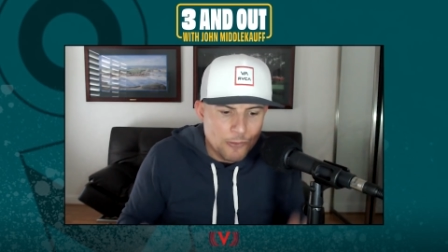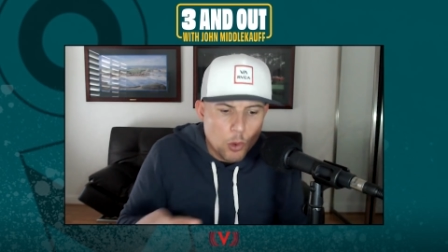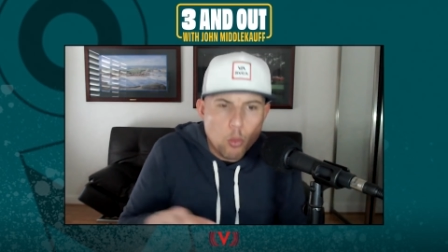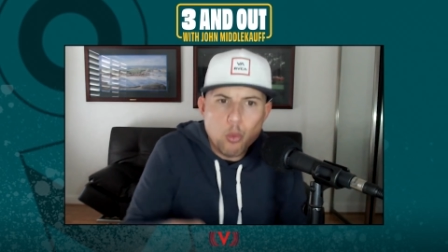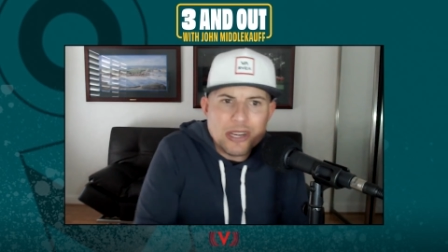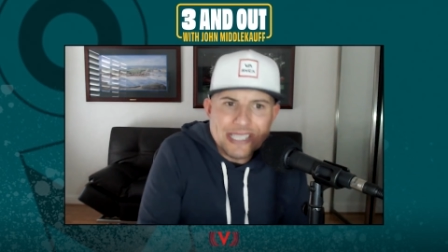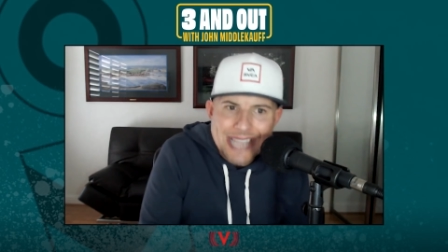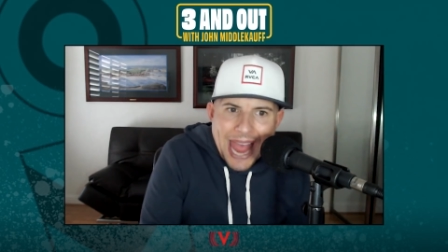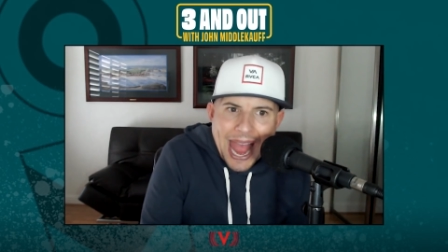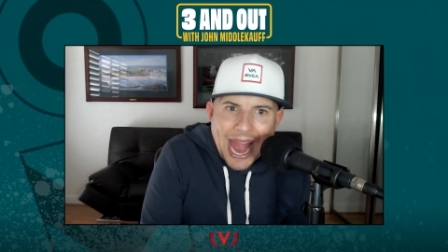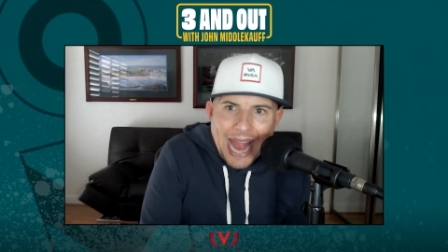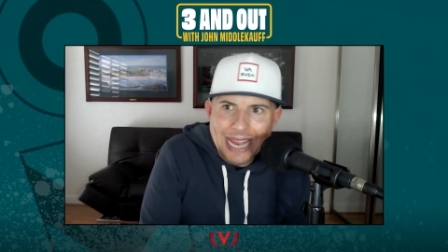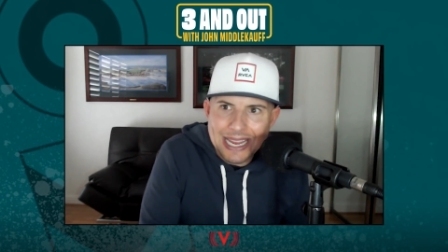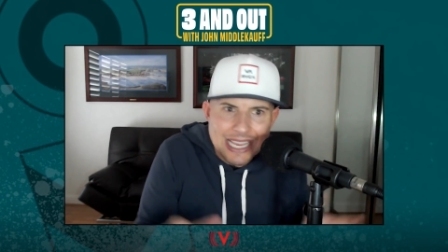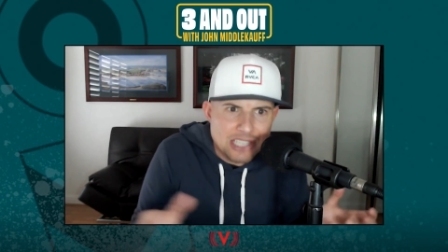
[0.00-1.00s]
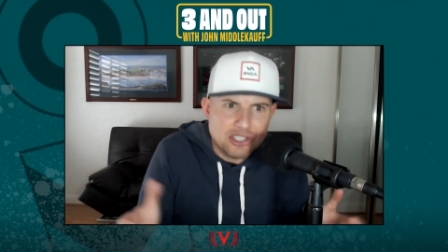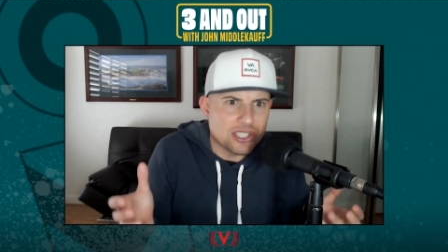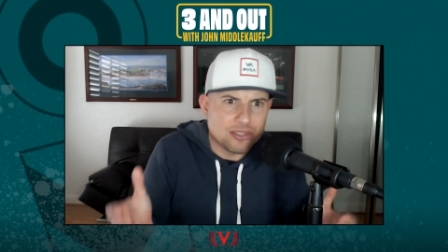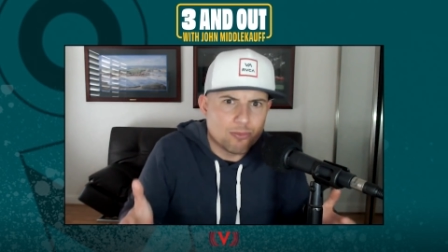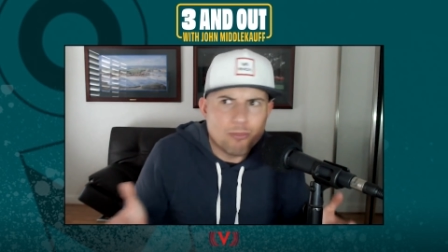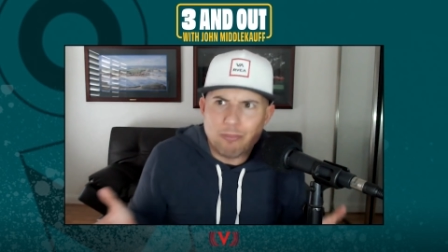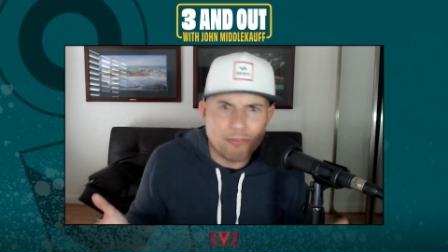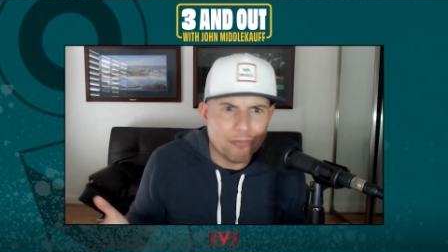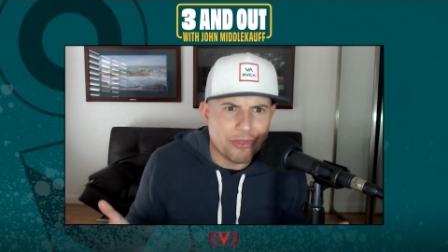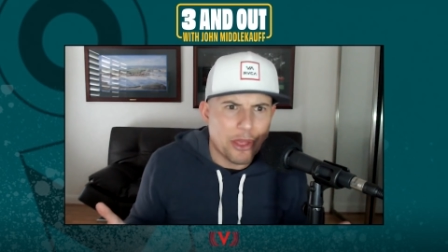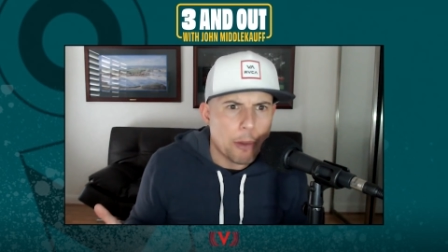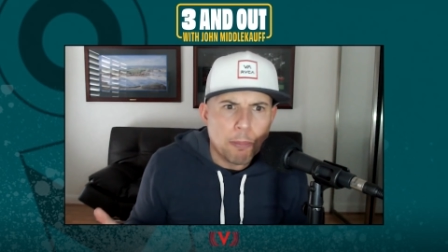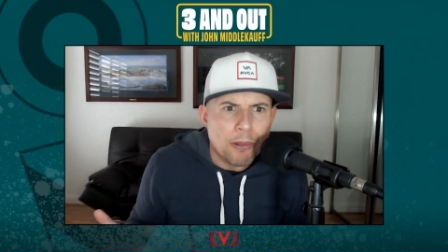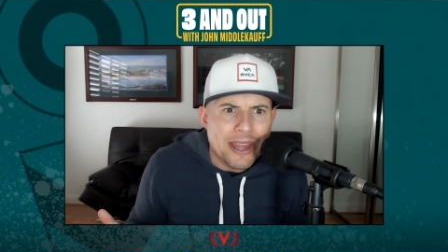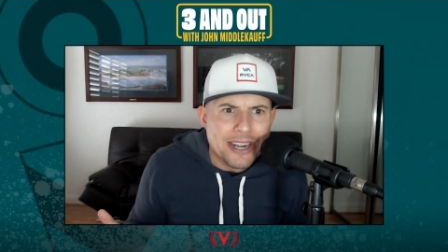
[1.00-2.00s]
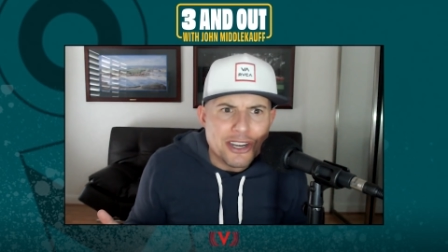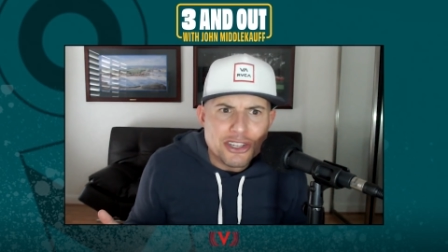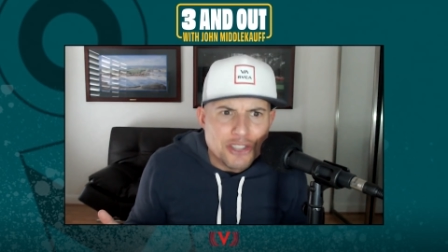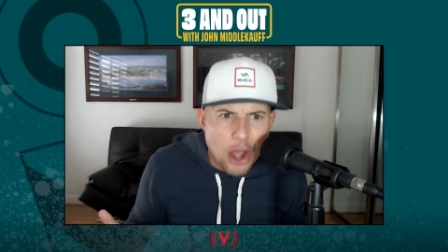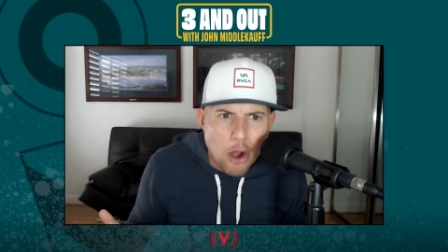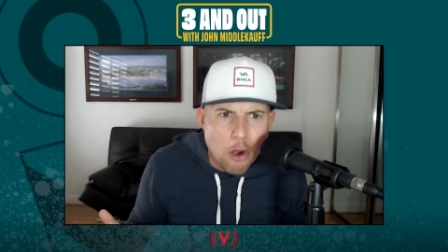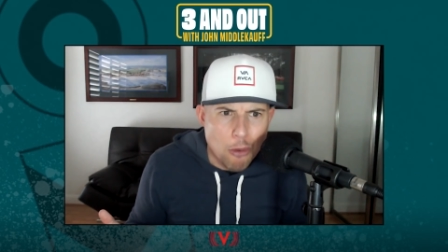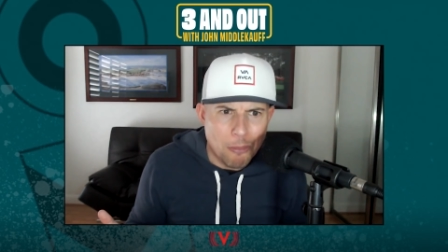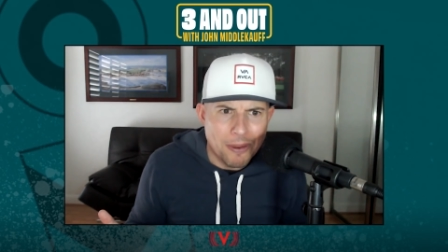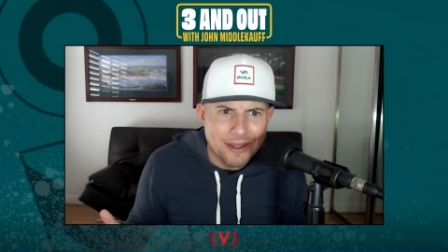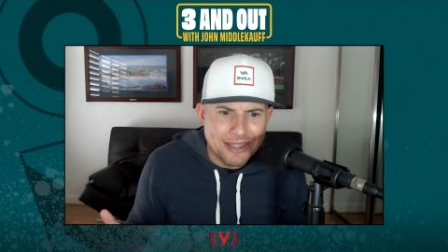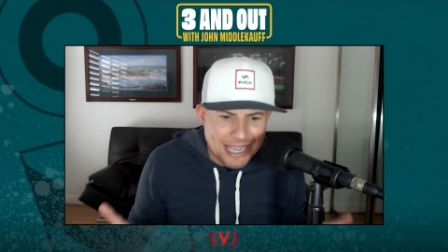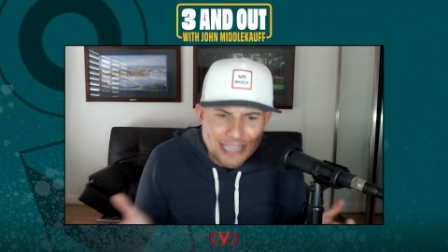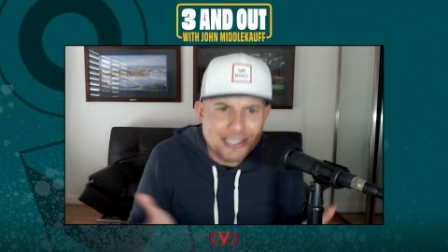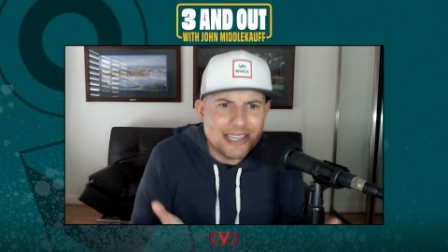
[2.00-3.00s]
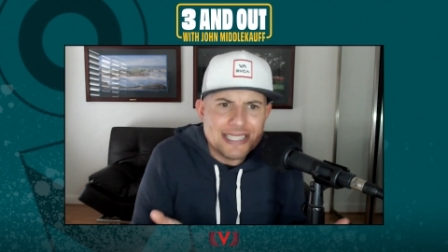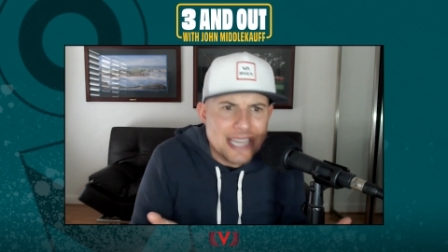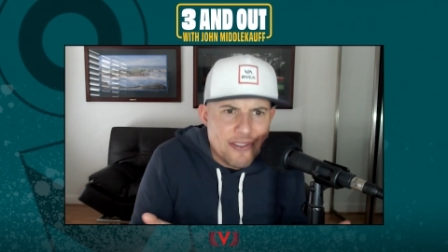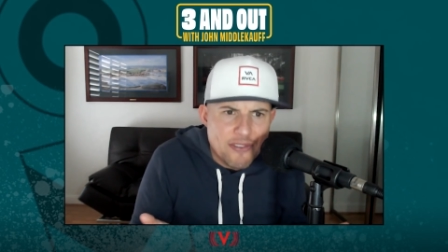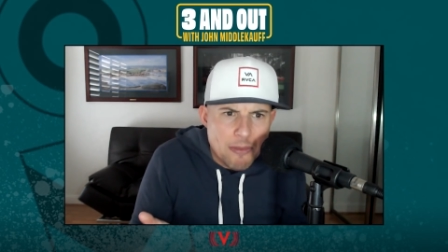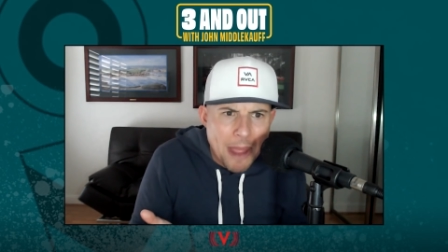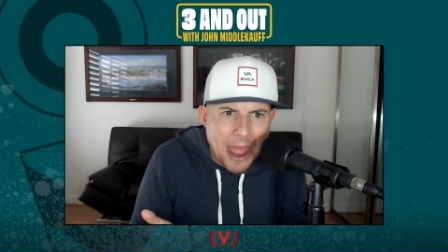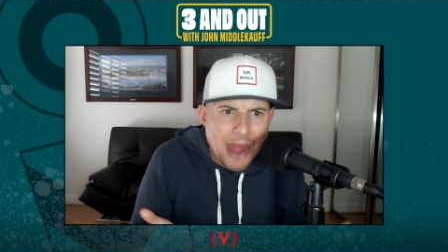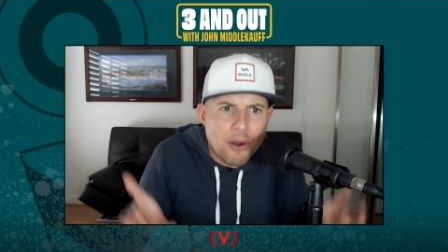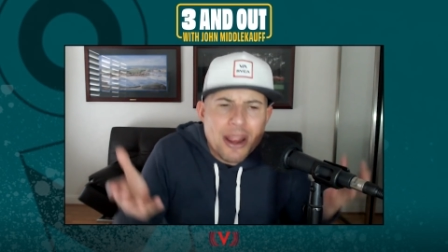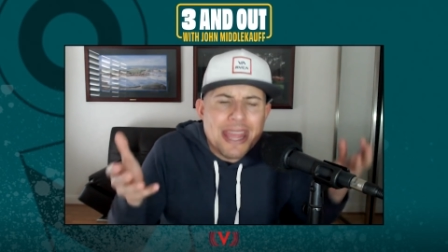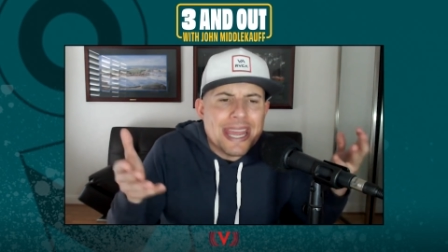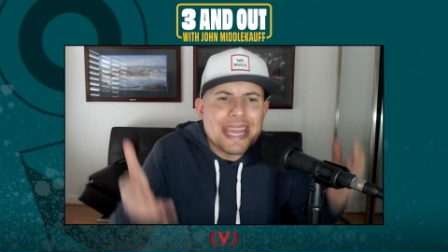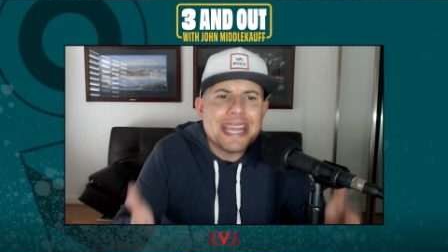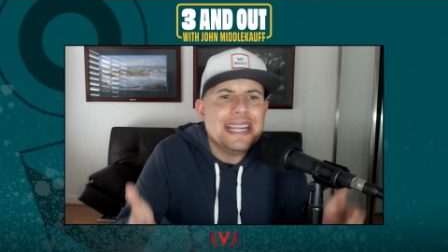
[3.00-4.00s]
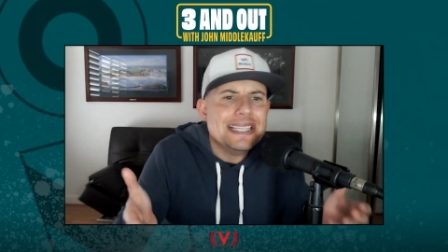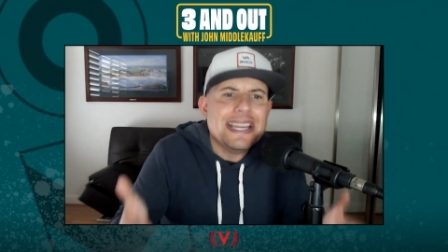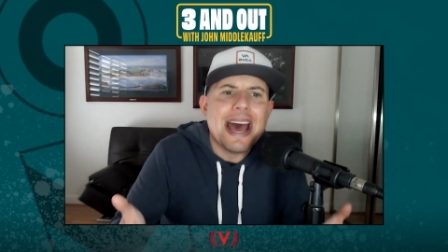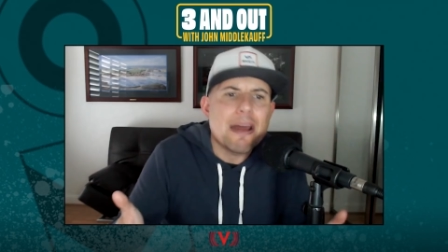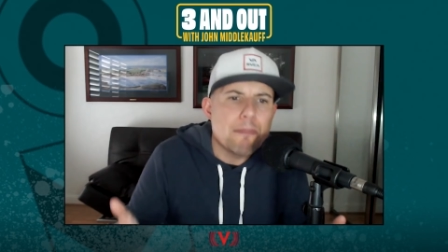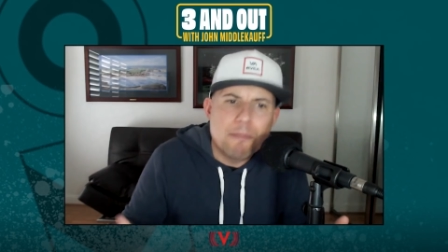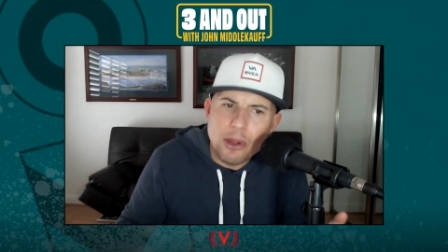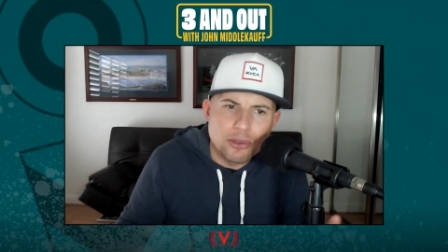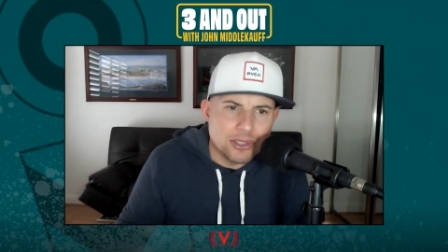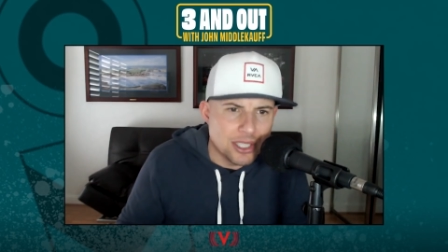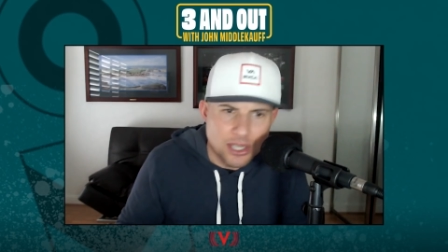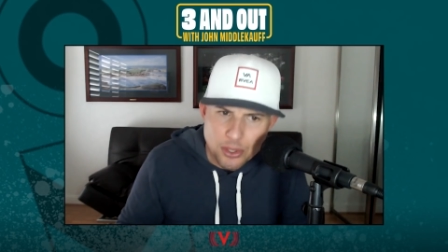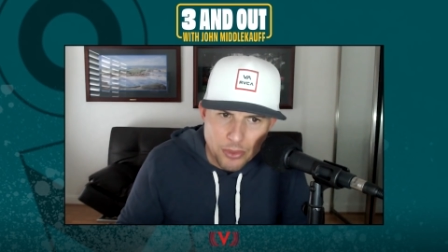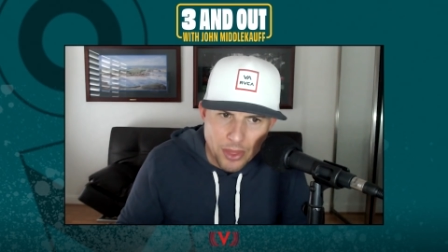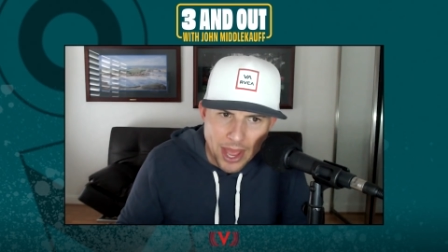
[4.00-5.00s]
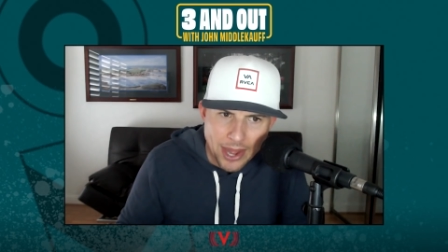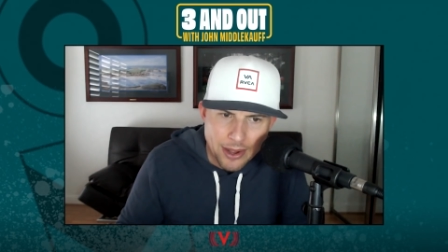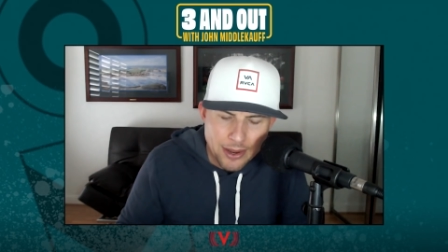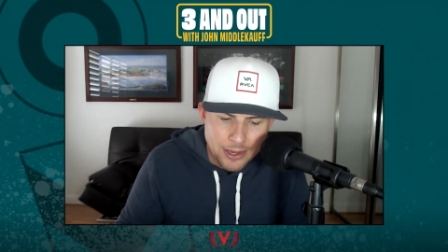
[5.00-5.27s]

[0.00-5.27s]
With Dak, it's just they're playing in a dome. It doesn't even matter. He's not built to do that.